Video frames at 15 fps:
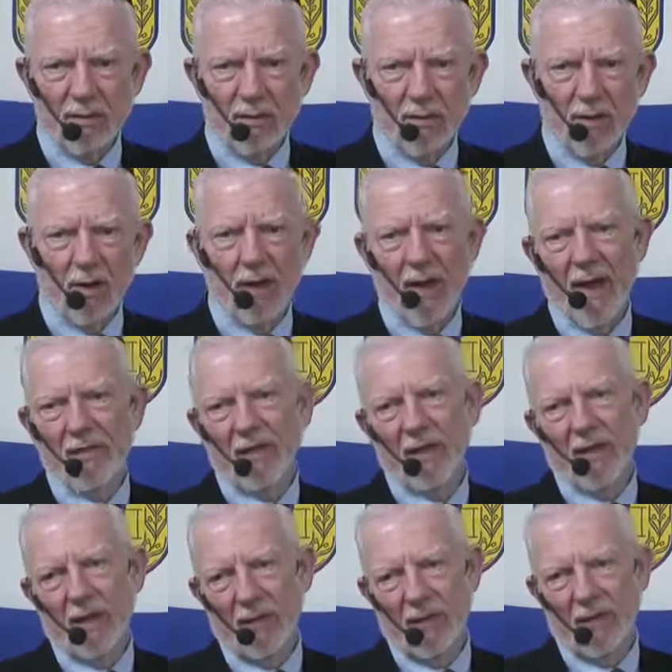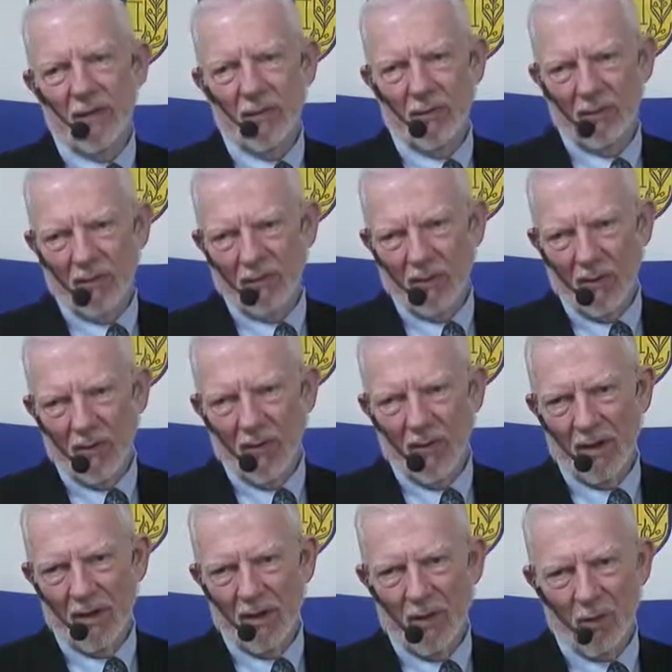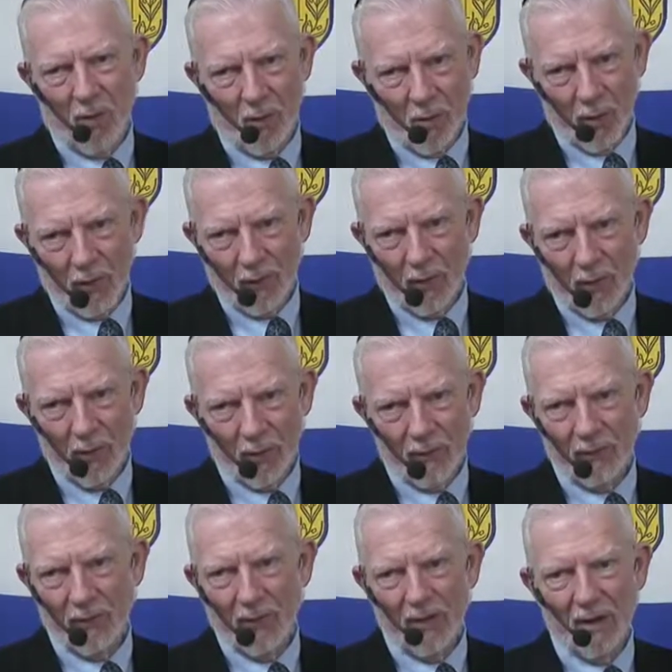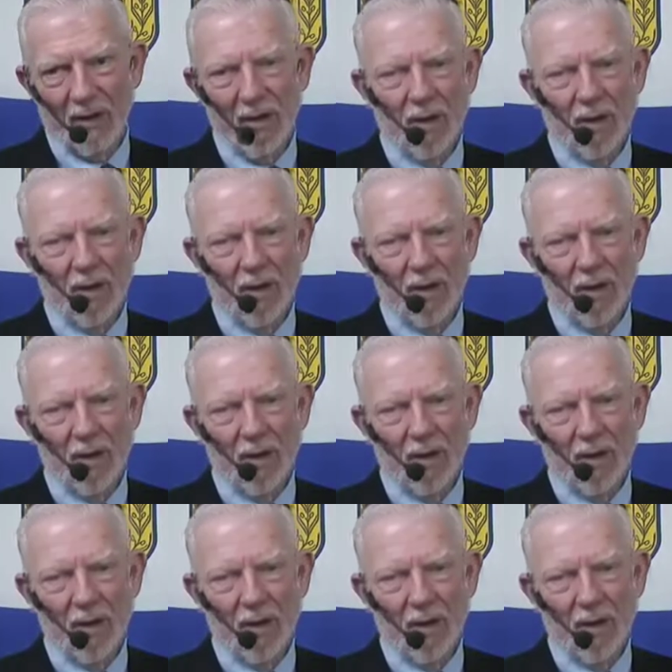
Well, they have to clip the umbilical cord, of course, but